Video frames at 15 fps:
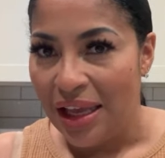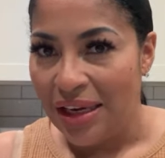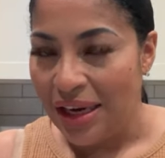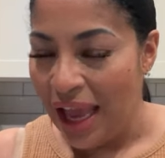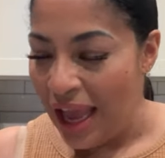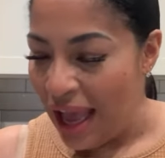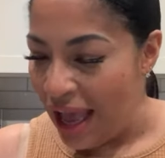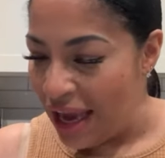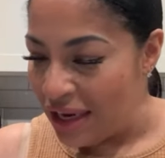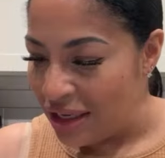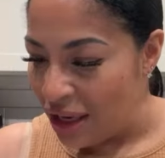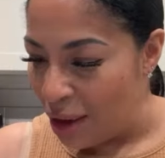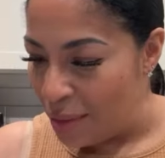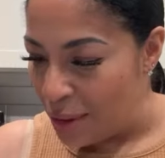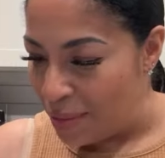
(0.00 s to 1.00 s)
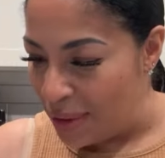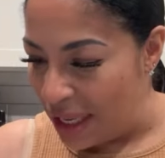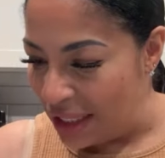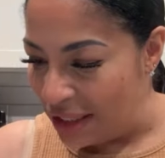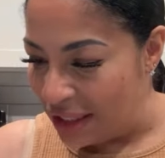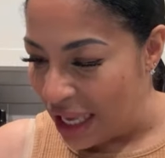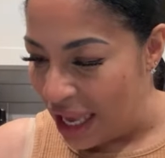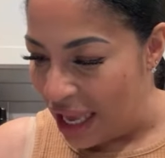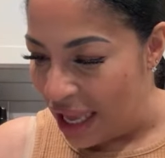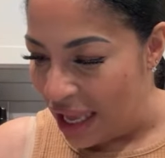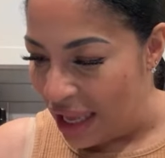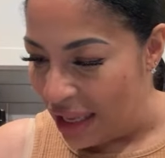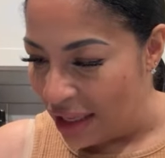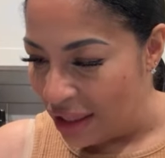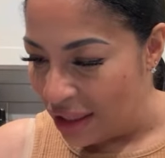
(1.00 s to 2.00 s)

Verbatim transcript: They hating on me big time.